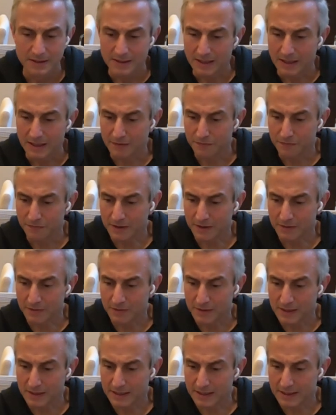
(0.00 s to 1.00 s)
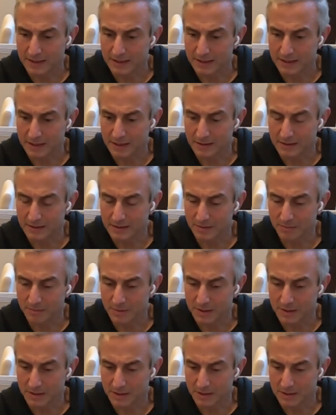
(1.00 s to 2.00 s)
I found that not to
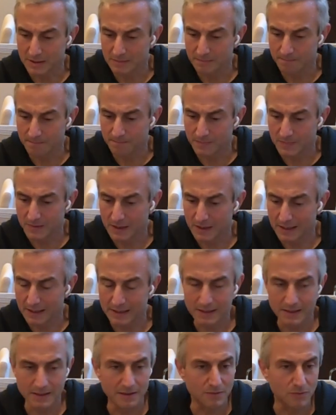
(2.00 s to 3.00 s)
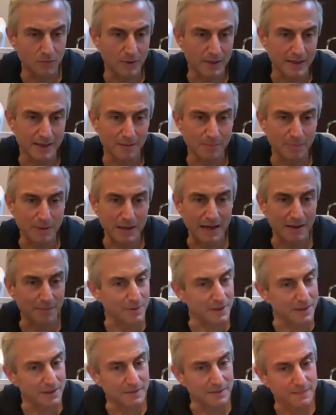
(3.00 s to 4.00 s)
be, I didn't wake up
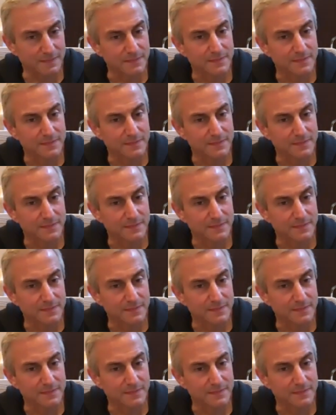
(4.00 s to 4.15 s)
happy.